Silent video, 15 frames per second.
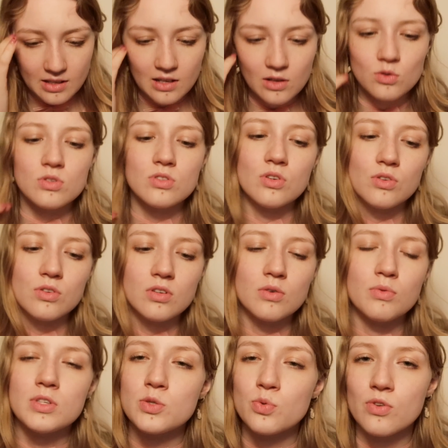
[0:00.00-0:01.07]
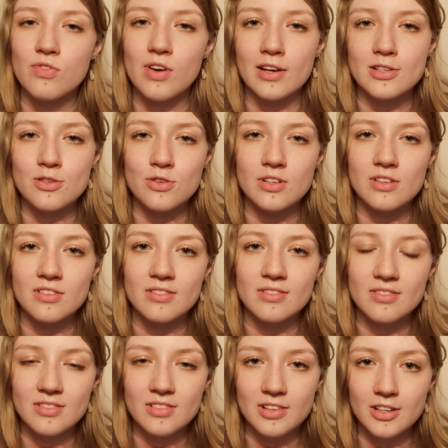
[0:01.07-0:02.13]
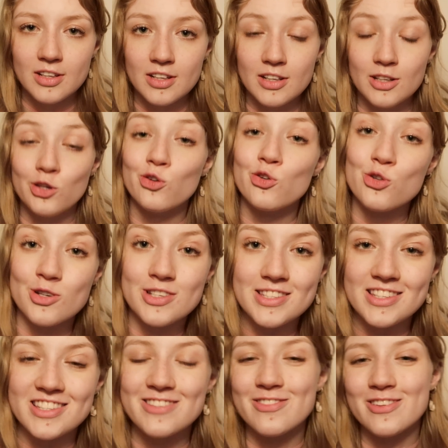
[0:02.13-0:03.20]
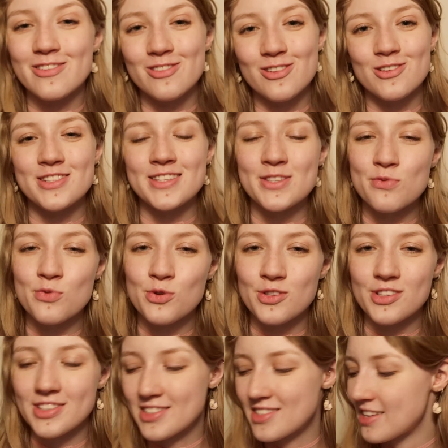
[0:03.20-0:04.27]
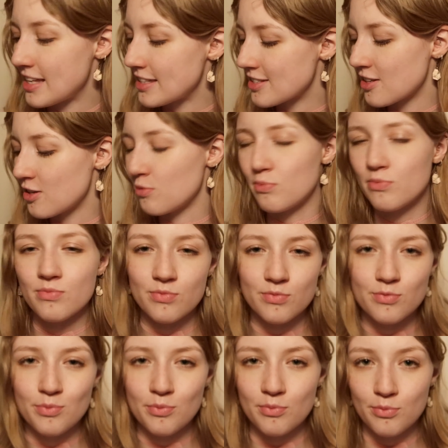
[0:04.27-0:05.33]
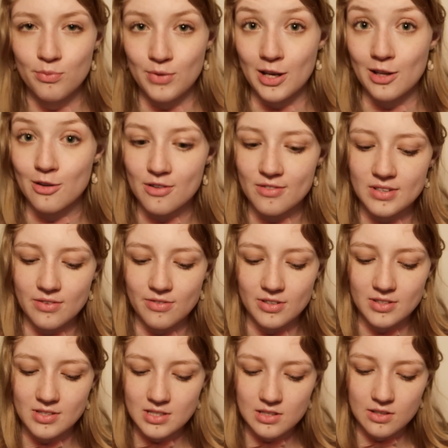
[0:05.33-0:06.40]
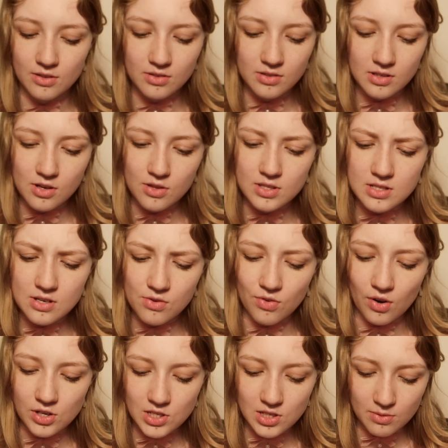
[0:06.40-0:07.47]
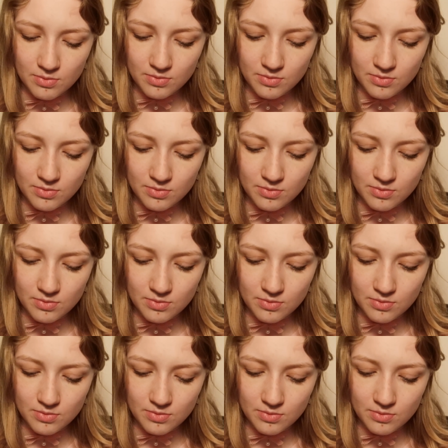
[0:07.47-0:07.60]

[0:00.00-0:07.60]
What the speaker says: and also, you know, once we factor in your choices for the floors and the walls, that's going to make a lot of difference. So, you know, there's no rush to